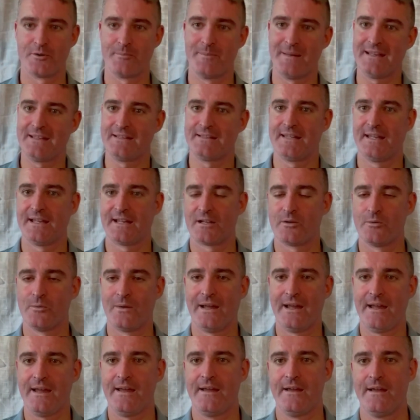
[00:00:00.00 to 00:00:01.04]
big
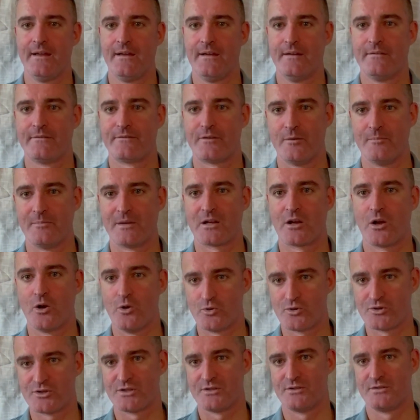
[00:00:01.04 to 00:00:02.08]
takeaway from a
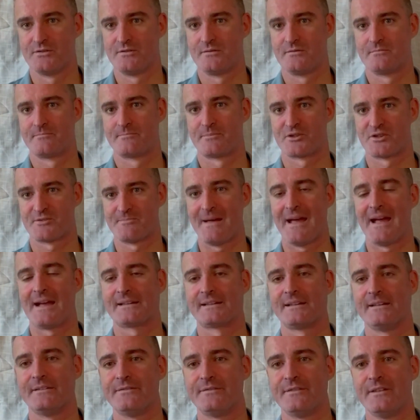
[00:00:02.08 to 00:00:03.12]
coaching
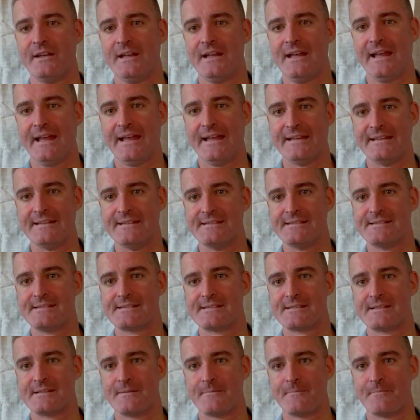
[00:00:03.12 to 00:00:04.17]
perspective
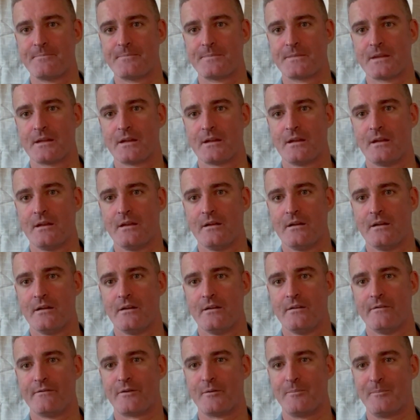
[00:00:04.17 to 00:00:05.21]
is,
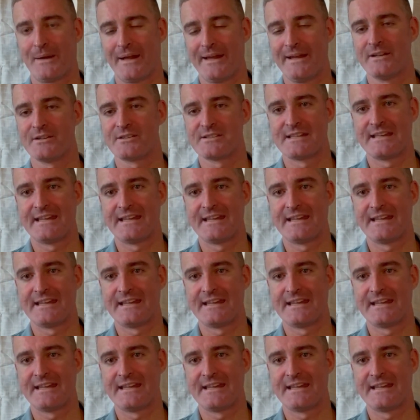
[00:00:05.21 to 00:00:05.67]
For players to